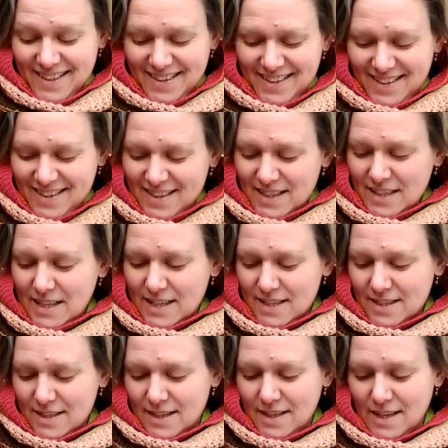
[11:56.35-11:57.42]
And yes,
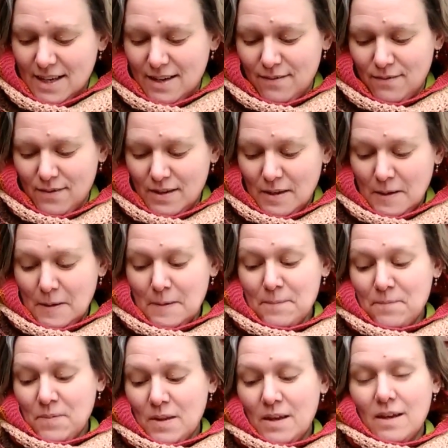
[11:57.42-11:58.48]
I have
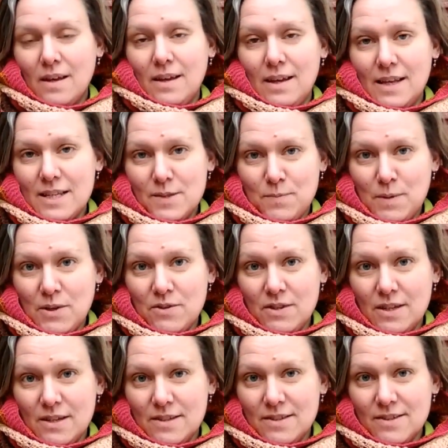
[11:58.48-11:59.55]

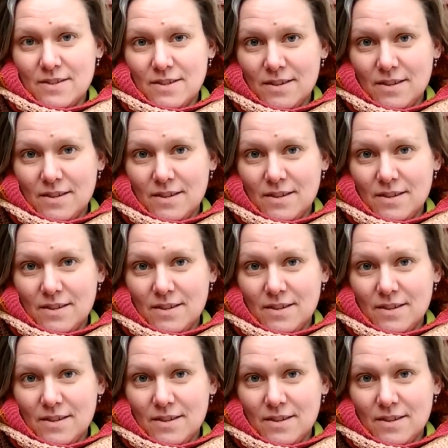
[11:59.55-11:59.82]
experience